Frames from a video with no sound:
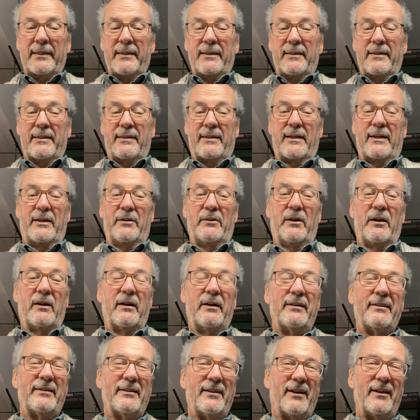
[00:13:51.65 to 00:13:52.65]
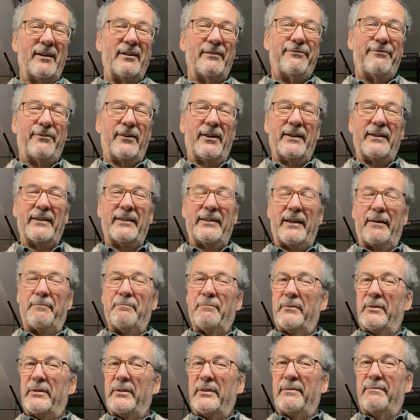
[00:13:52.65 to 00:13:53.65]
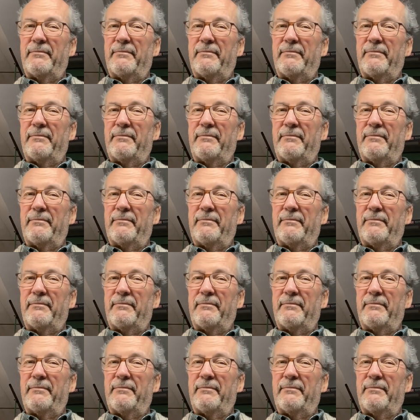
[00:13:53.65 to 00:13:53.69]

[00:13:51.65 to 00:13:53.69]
So I find them